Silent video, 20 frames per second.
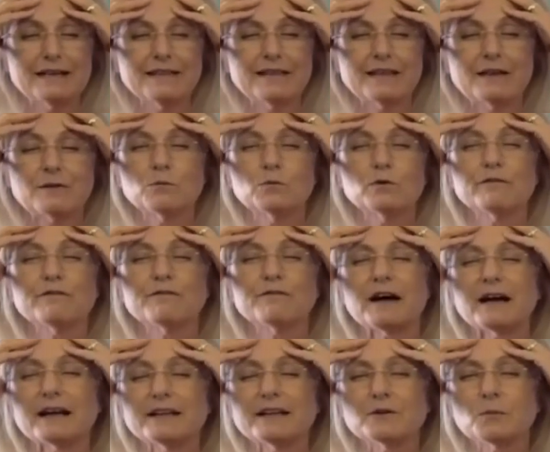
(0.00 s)
That we'll
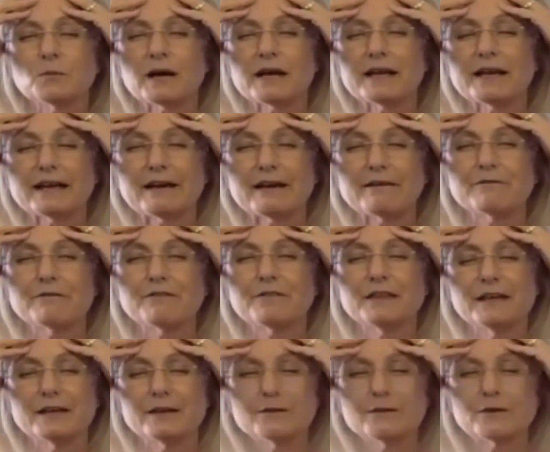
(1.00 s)
find a way to have
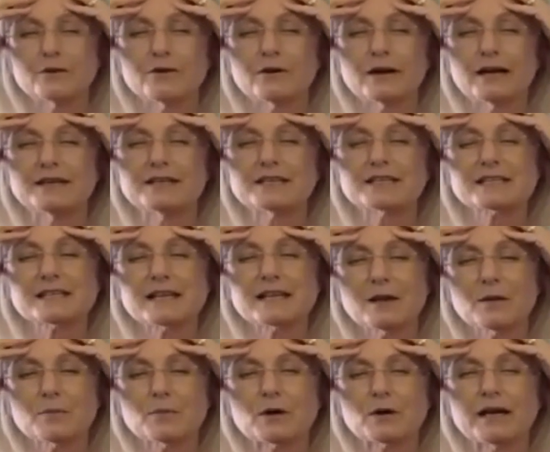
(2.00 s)
theater and to
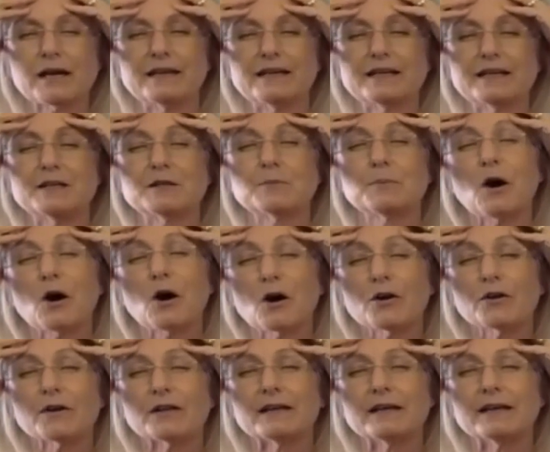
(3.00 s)
celebrate and to
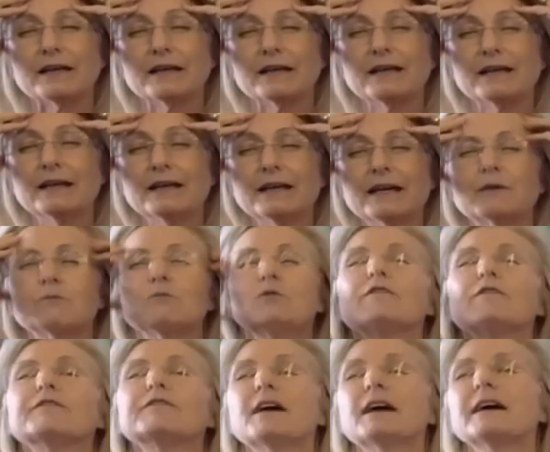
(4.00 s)
party, and we'll
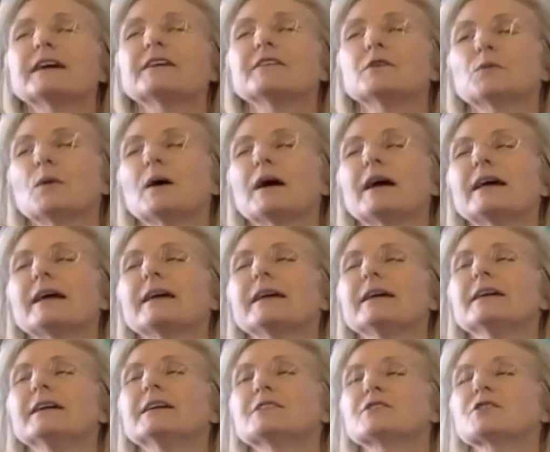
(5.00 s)
find a
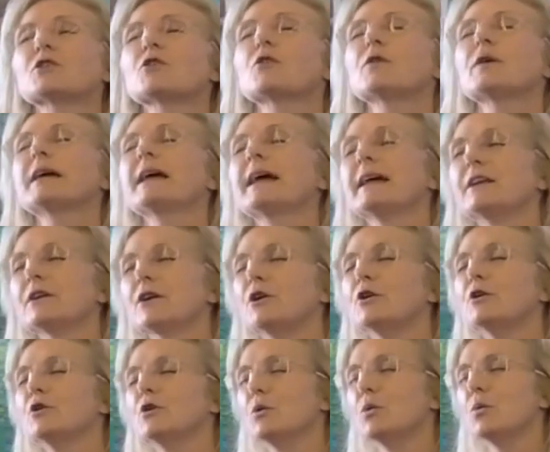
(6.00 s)
way to create a
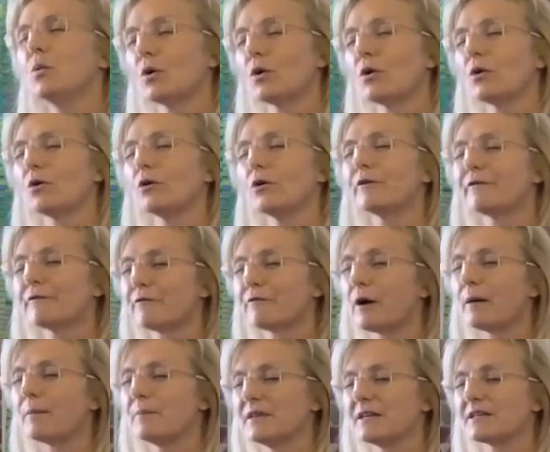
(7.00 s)
new world
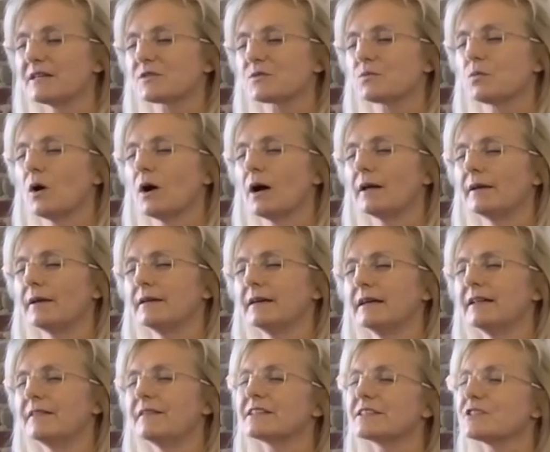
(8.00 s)
from this one.
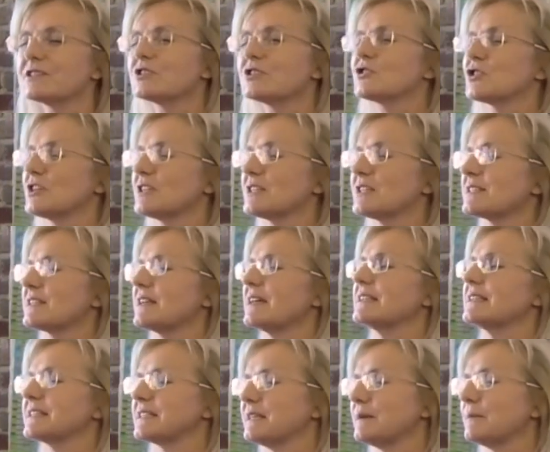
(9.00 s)
This is just a
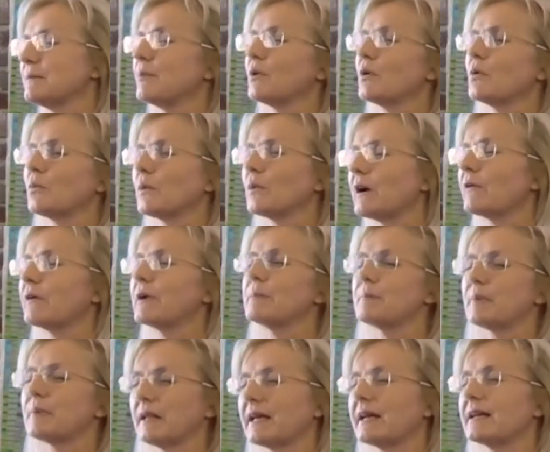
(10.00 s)
temporary
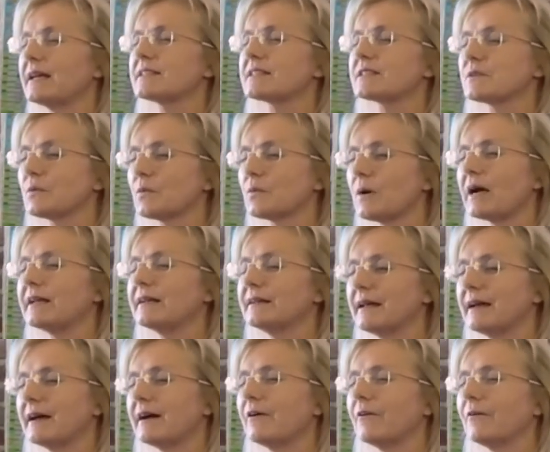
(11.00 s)
place right
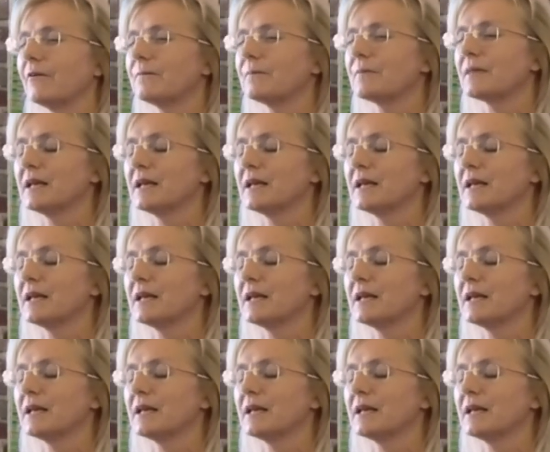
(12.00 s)
now.